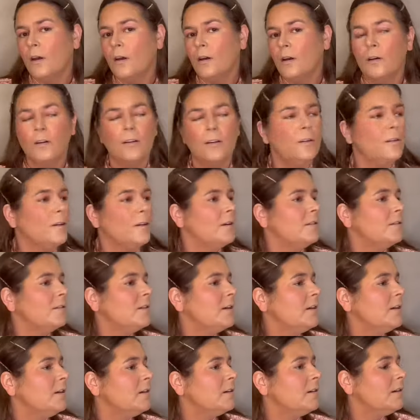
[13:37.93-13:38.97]
What do you guys
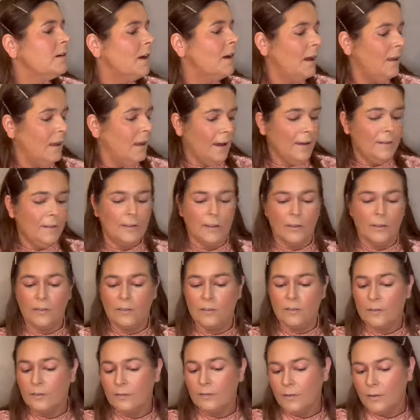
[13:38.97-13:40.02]
think? I like
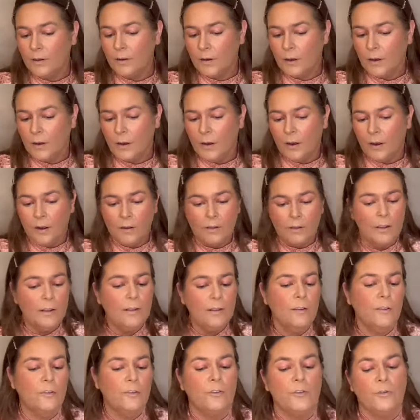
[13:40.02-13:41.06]
this. This
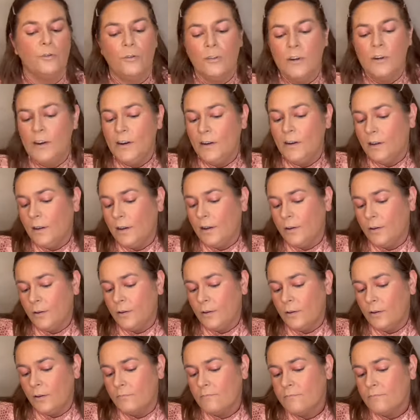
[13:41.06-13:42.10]
looks really good.